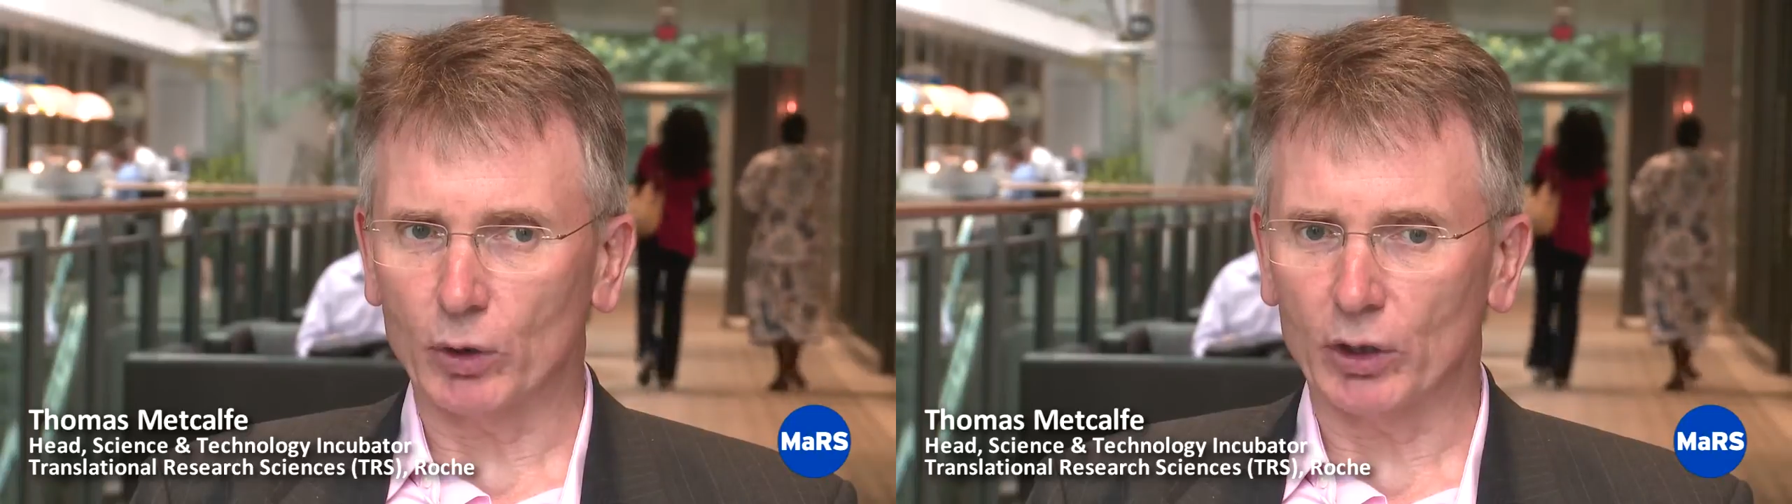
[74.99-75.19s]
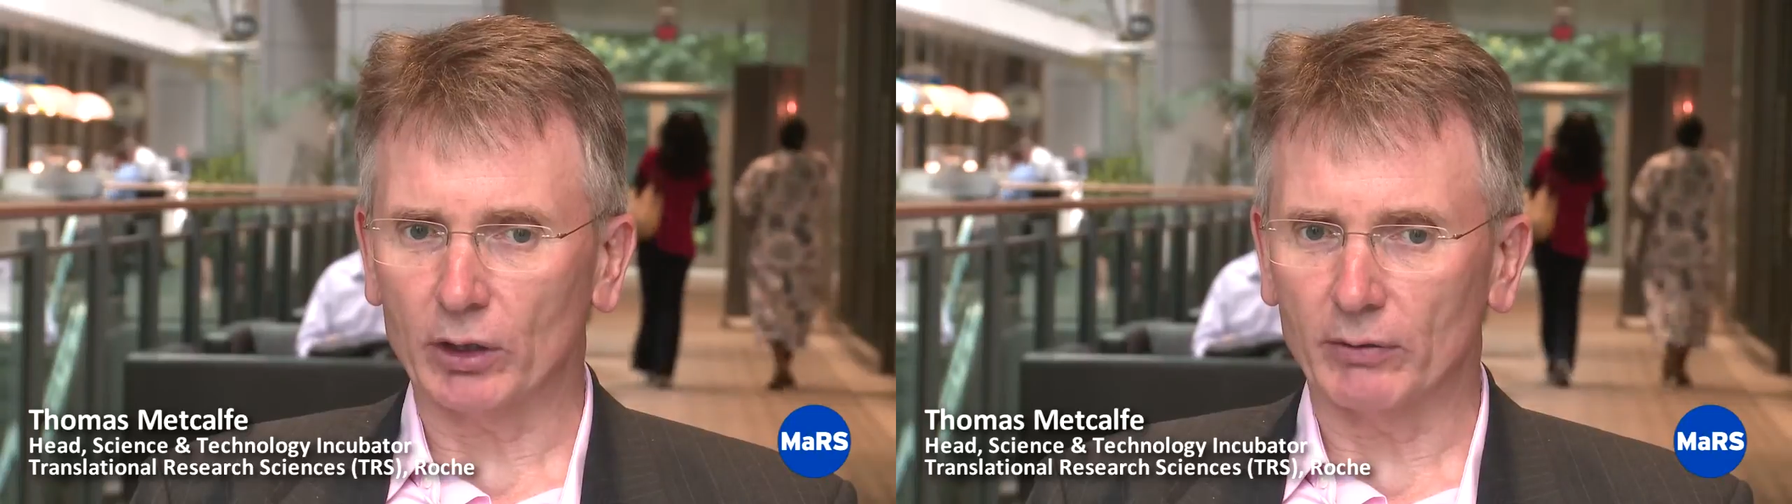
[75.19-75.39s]

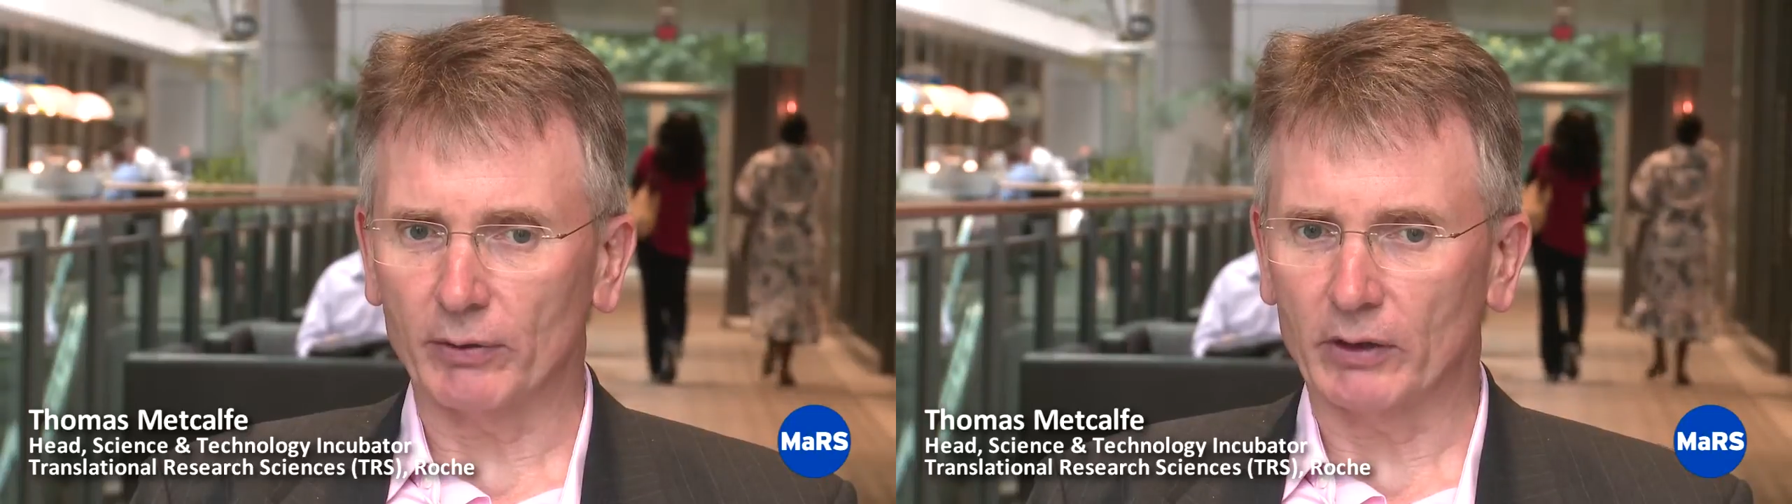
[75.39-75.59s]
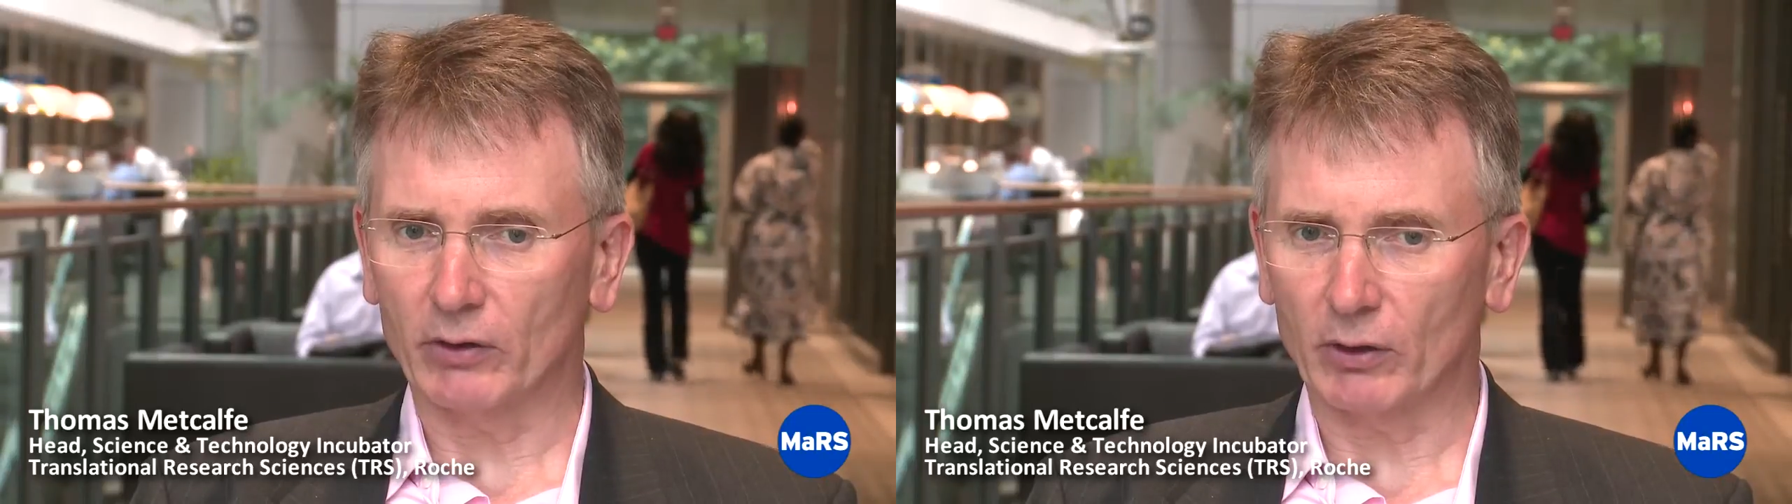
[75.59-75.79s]
work of,
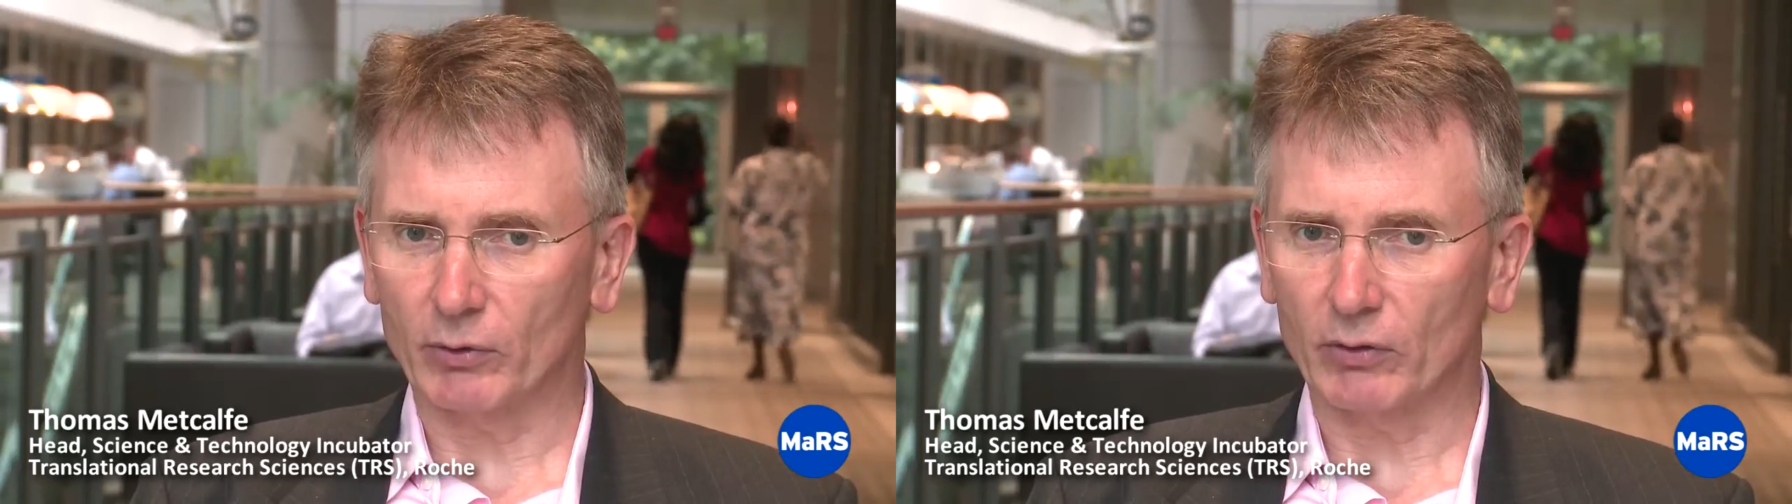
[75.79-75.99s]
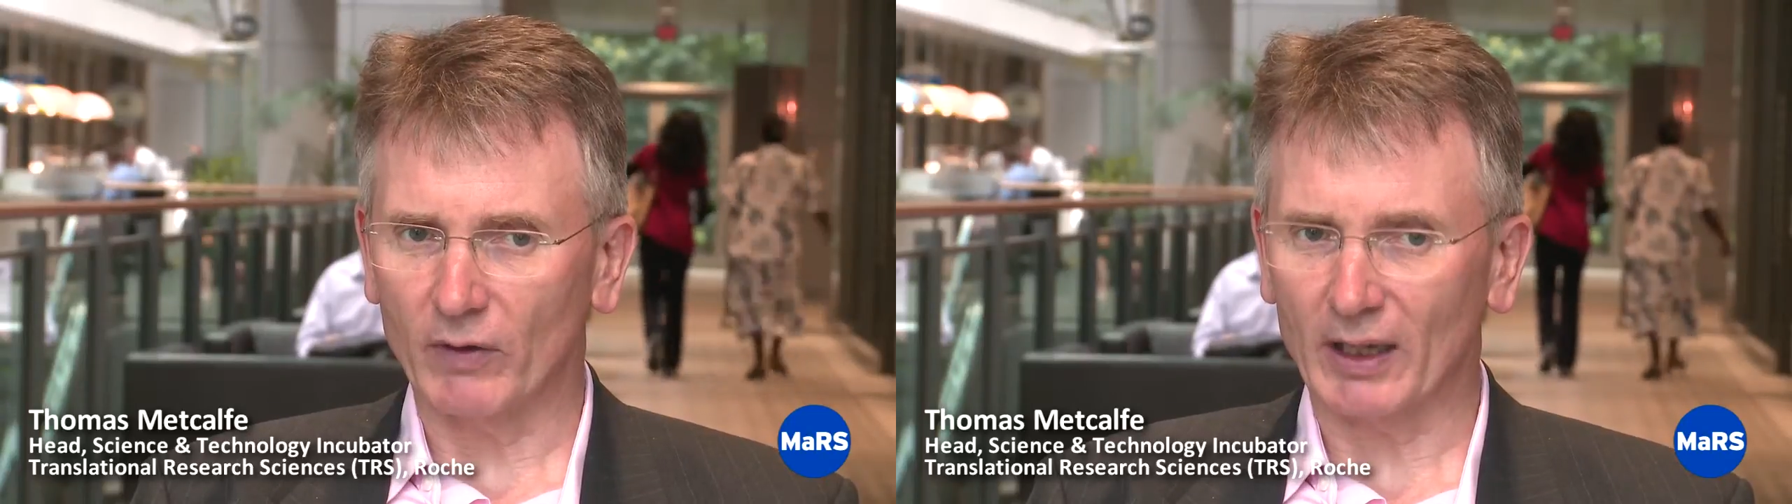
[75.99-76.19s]
in
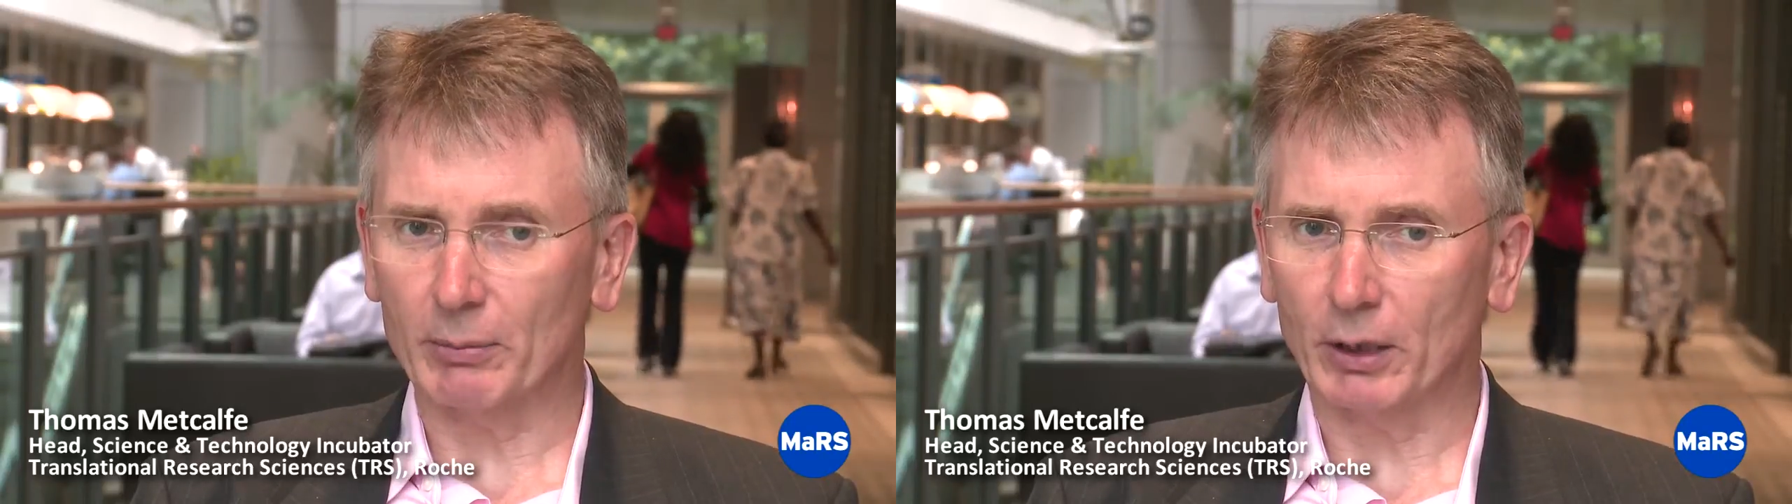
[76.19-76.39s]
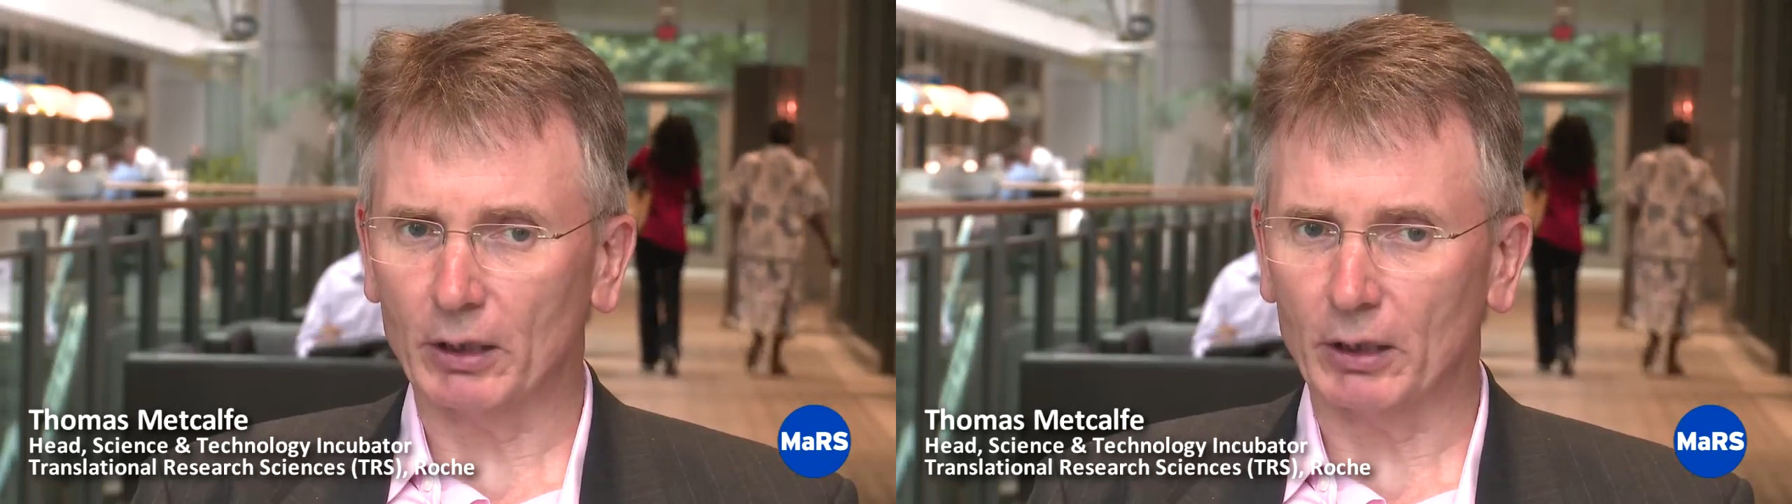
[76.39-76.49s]
terms of developing